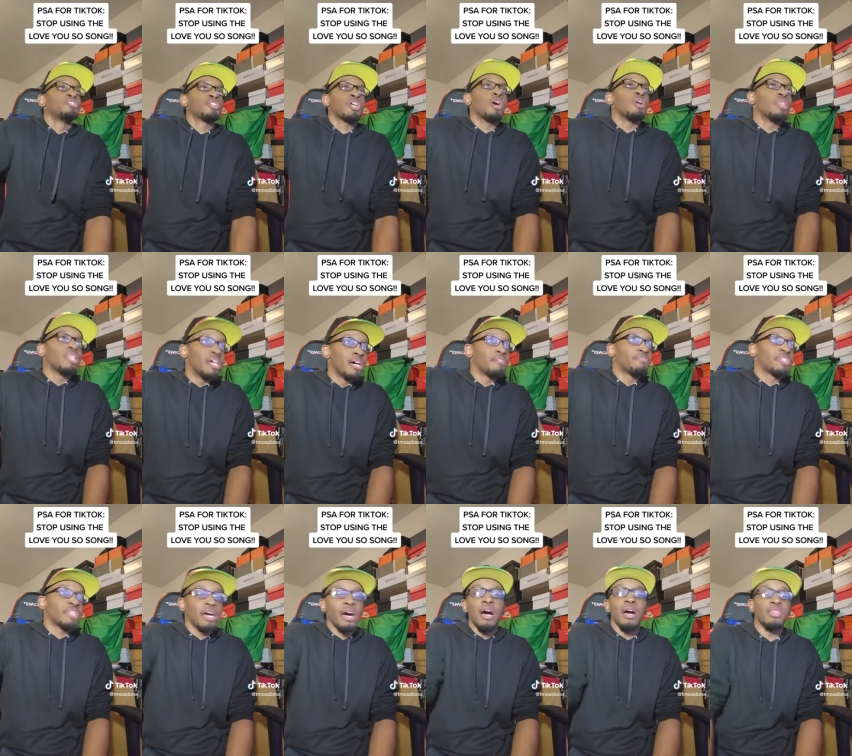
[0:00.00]
Show love
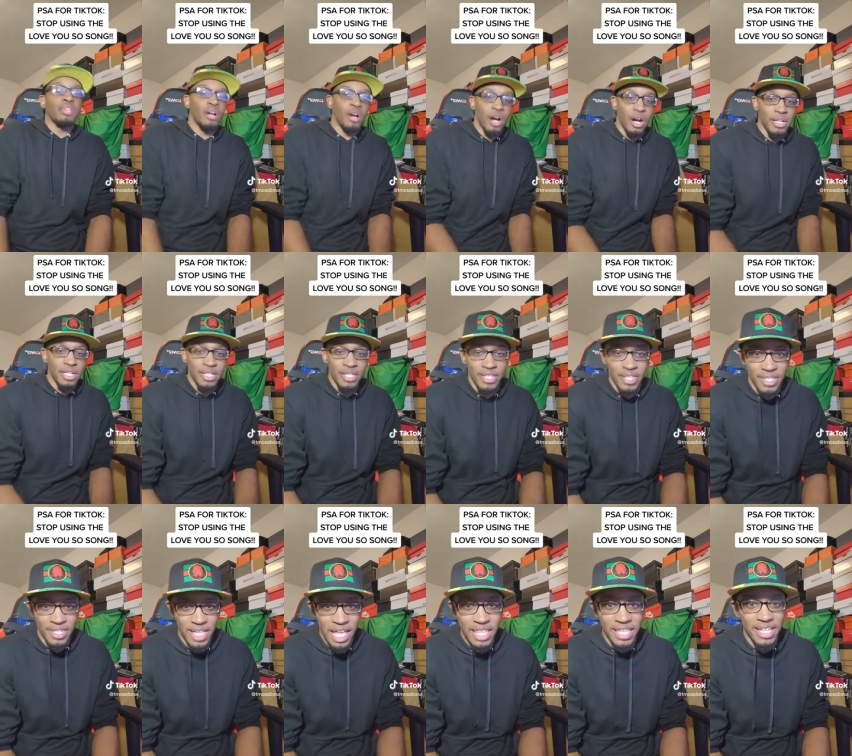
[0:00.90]
to other
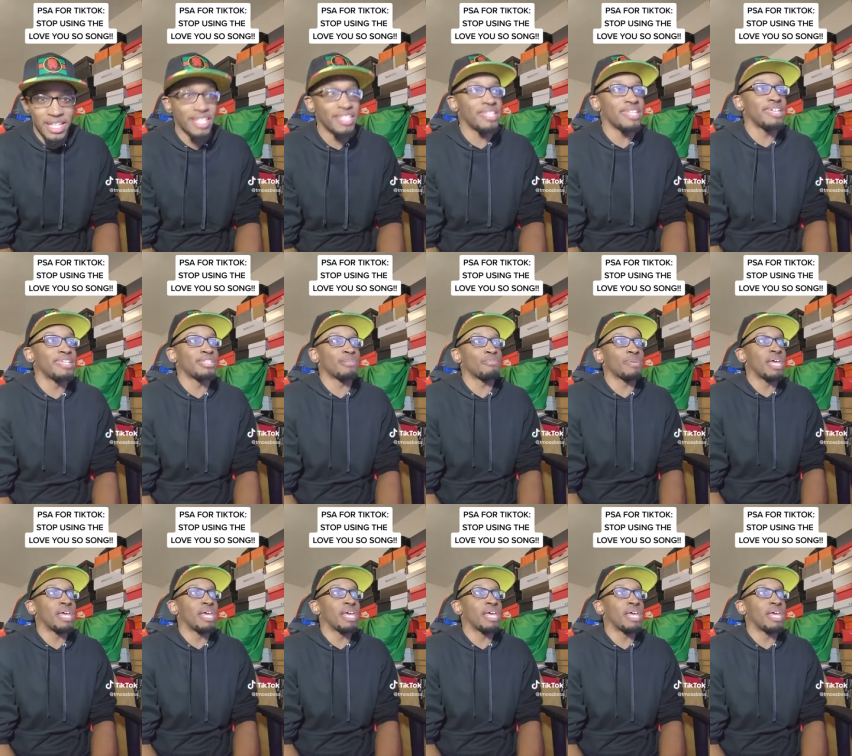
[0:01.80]
artists that exist.